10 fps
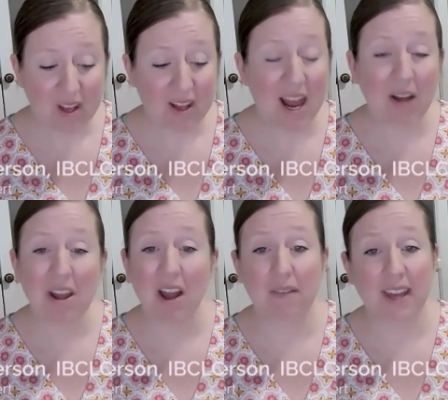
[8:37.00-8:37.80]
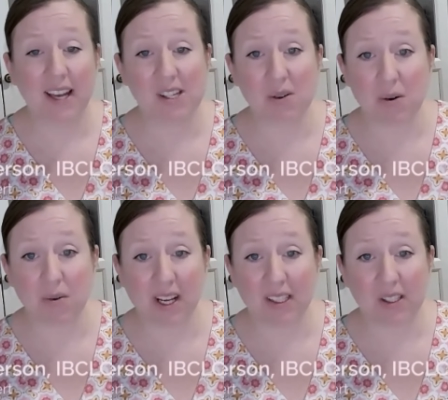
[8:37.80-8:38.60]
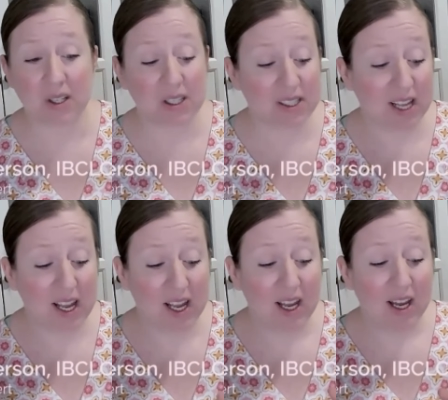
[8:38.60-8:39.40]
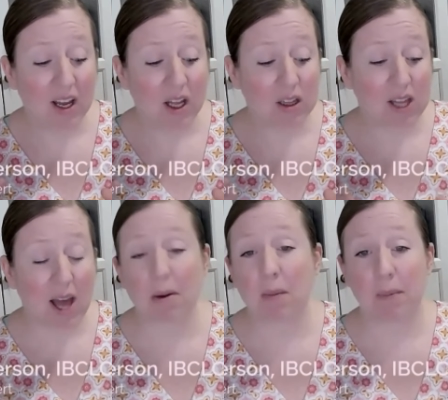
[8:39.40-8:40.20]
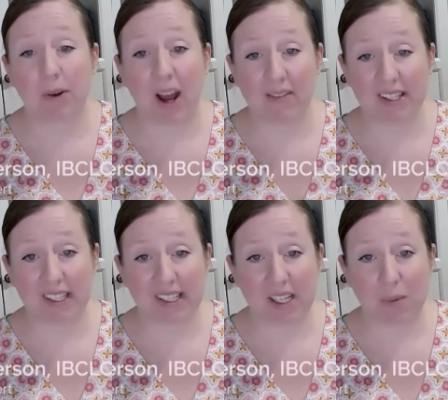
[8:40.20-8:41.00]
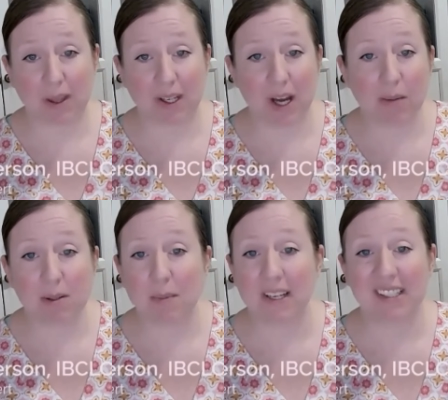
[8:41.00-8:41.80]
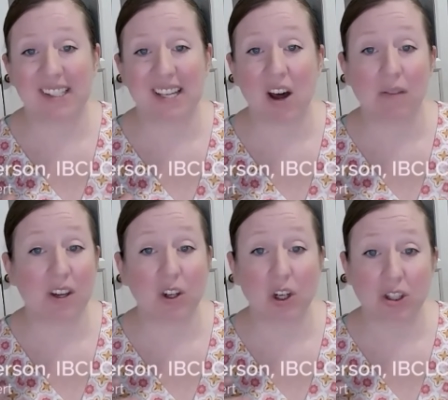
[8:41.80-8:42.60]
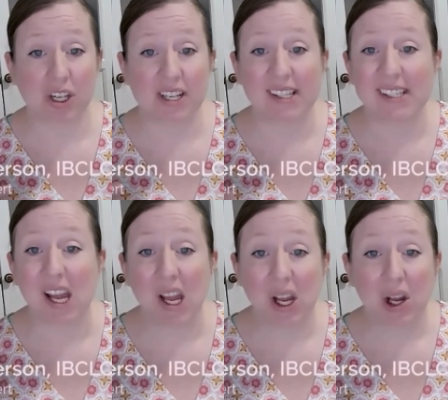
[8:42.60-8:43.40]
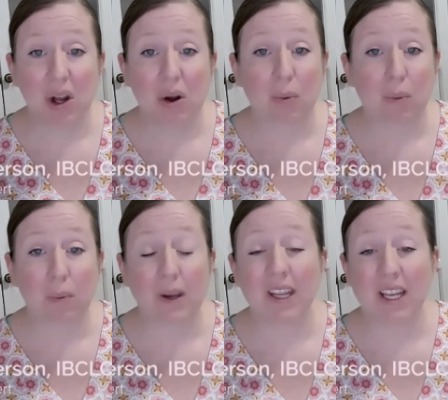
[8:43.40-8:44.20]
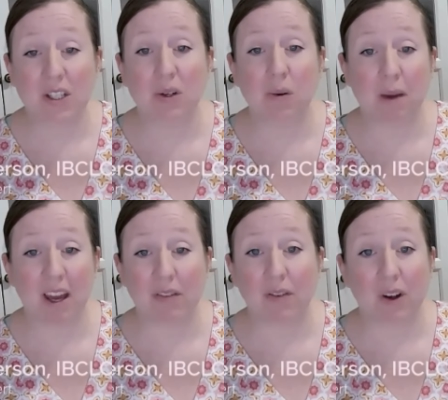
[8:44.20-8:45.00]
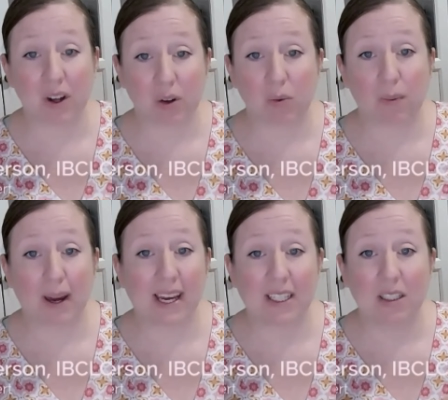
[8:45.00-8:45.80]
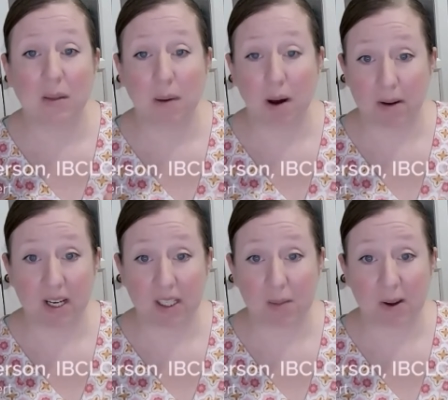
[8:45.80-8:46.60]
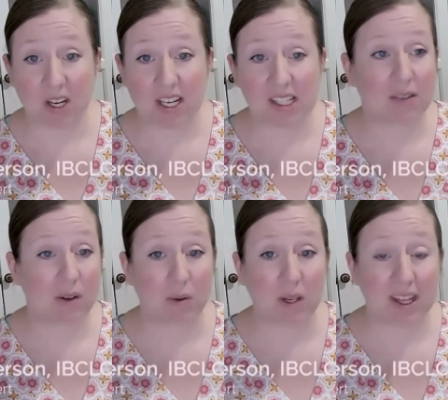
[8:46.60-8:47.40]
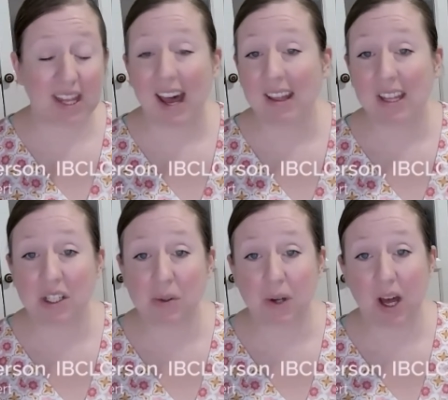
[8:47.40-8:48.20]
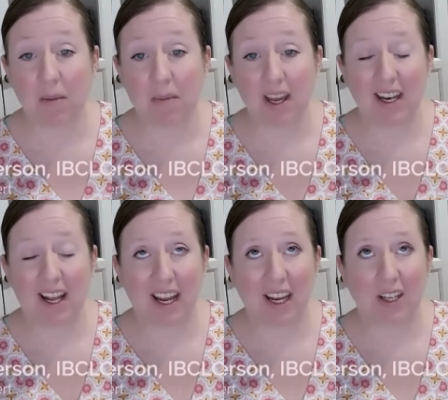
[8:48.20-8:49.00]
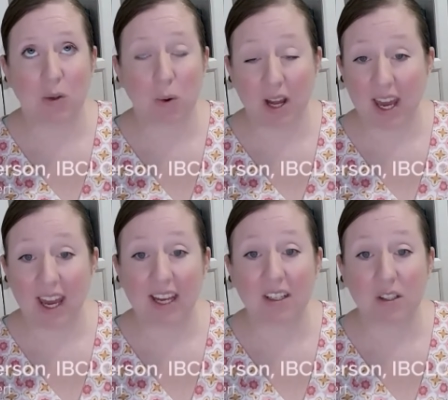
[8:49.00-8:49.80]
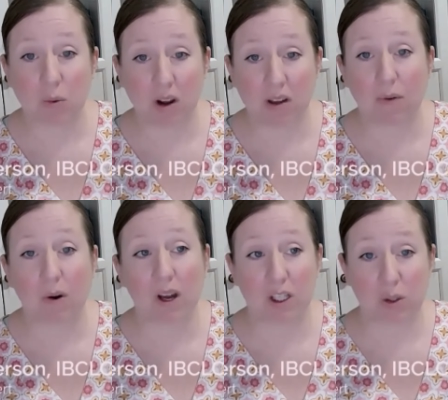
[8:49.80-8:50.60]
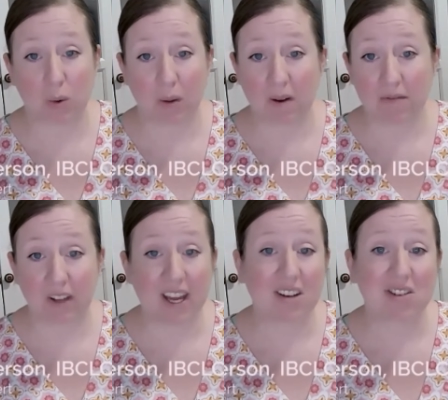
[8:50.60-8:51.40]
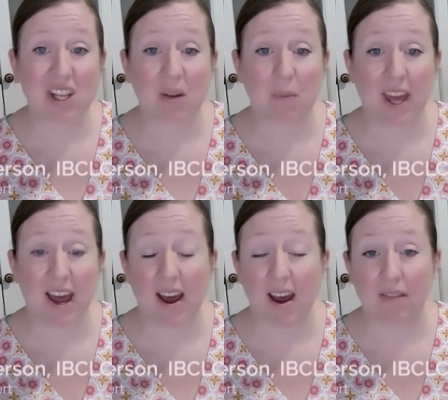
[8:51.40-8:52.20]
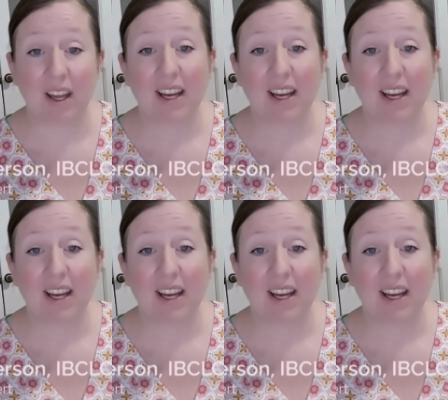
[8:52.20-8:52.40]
Now that Elvie has their own inserts, a lot more people are having success with the cups because the Elvie cushions really do make for a great pumping experience. If you need that, they do come in a 28, a 24, and a 21 flange, and then we have